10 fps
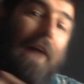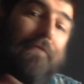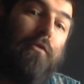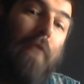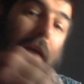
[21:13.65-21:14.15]

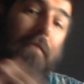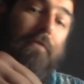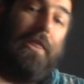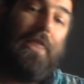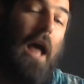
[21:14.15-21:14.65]
After
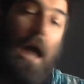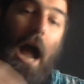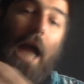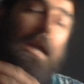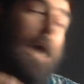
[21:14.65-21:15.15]
everything,
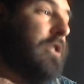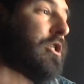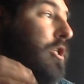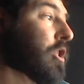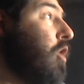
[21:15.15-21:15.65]
I
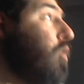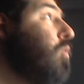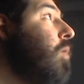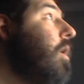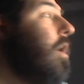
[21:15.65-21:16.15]
got a
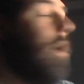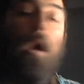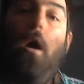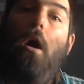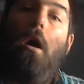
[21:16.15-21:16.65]
slew
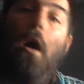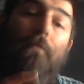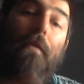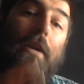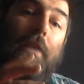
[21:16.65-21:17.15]

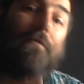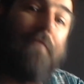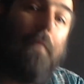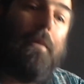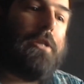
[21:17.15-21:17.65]
of
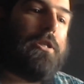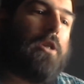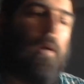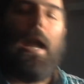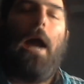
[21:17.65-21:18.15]
fucking
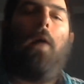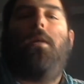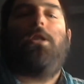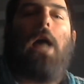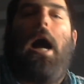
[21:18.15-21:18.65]
feminists going
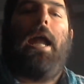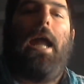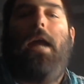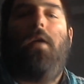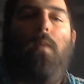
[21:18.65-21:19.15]
how much
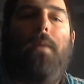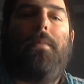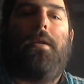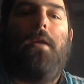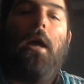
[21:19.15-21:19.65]
I hate
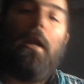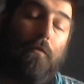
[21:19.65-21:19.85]
women.